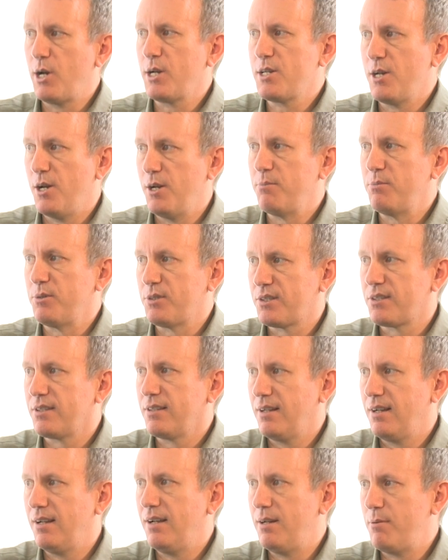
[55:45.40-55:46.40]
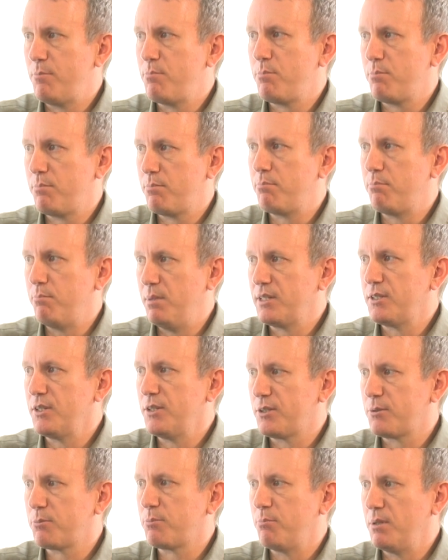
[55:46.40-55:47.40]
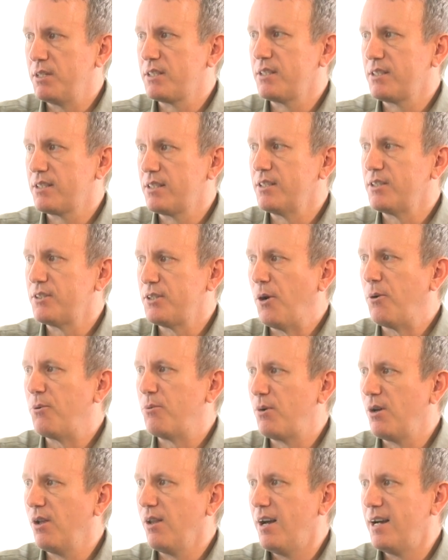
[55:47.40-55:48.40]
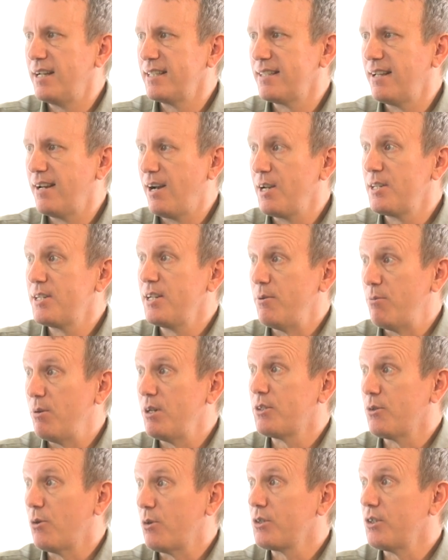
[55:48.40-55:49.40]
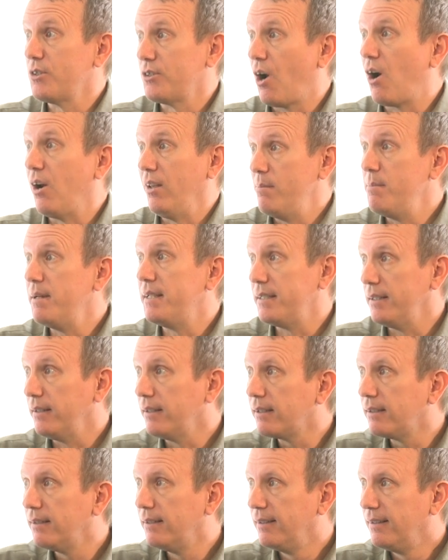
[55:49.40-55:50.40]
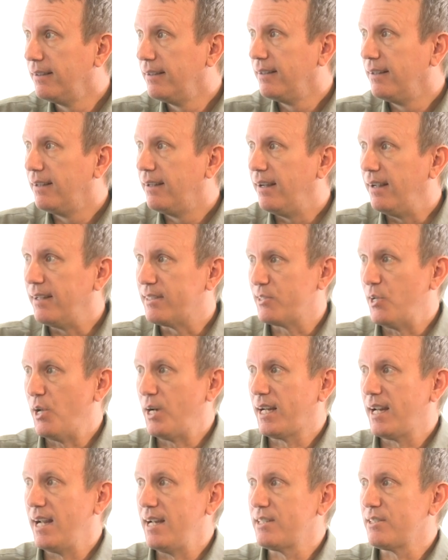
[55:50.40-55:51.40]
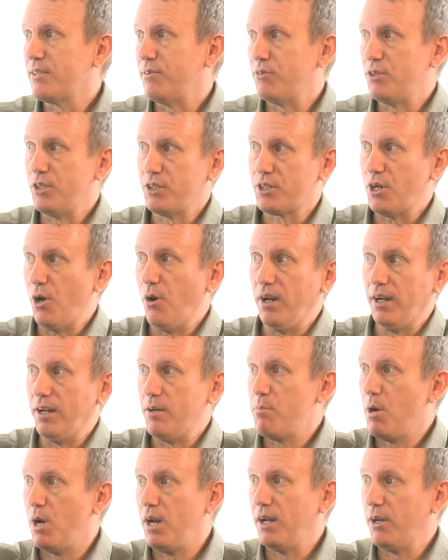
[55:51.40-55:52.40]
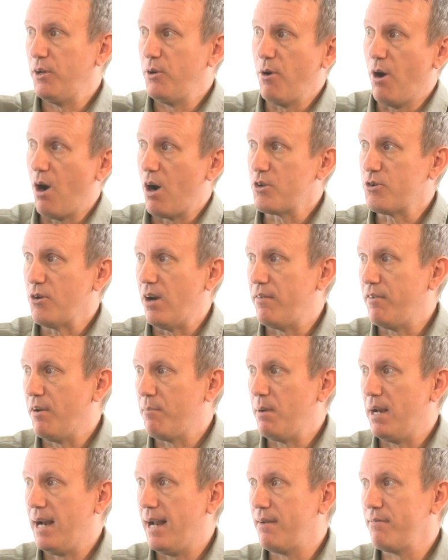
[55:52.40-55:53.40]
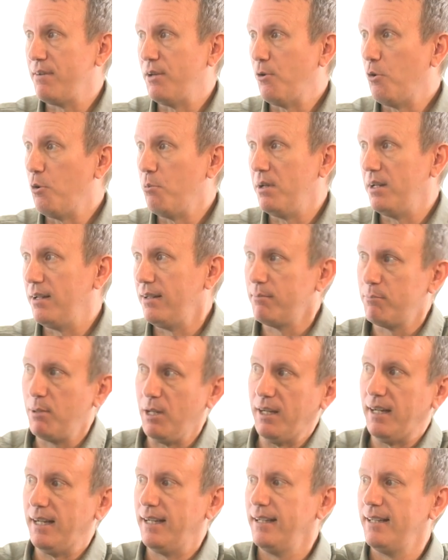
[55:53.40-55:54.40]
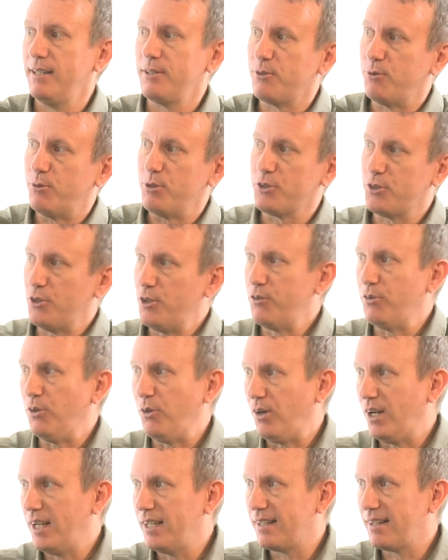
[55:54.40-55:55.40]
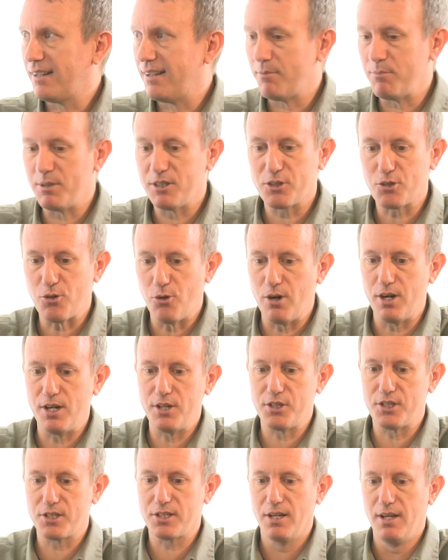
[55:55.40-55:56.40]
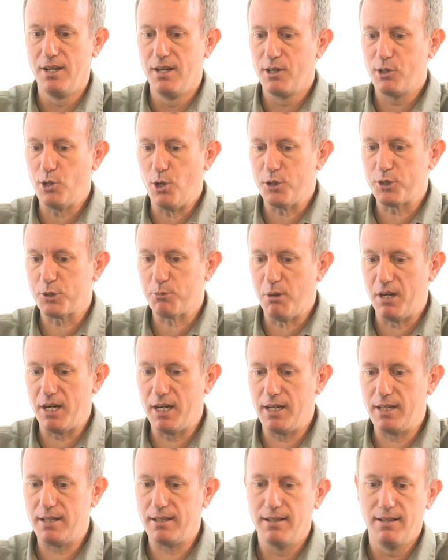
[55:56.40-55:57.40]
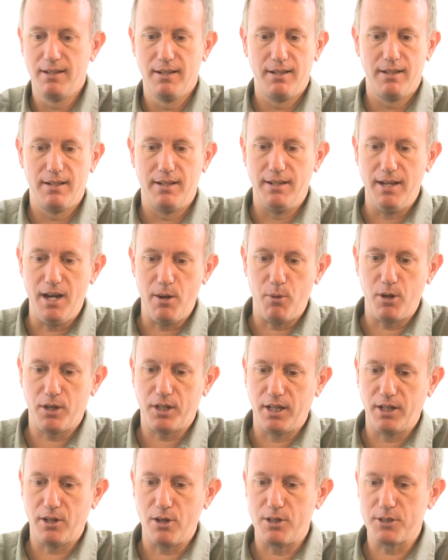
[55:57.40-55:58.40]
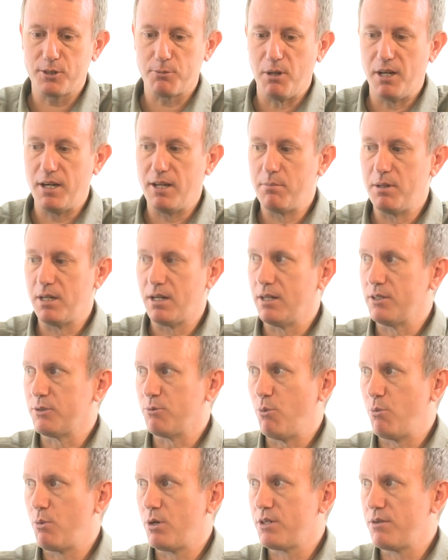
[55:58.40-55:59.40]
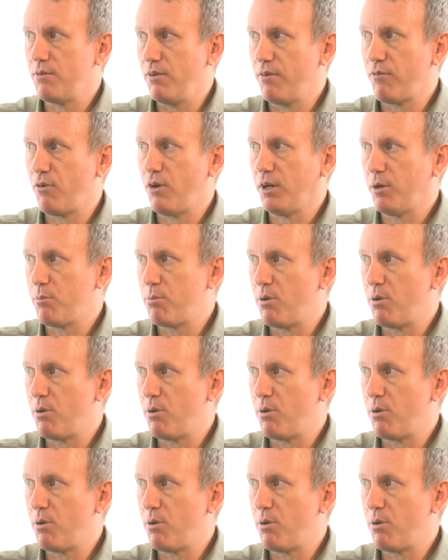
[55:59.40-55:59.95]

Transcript: of times businesses don't realize that IT resources are limited. Yep. It's not a case of just going and buying a new hard drive up at Harvey Norman and plugging it into a server, right? I mean, storage costs money, networking costs money, because when we're delivering a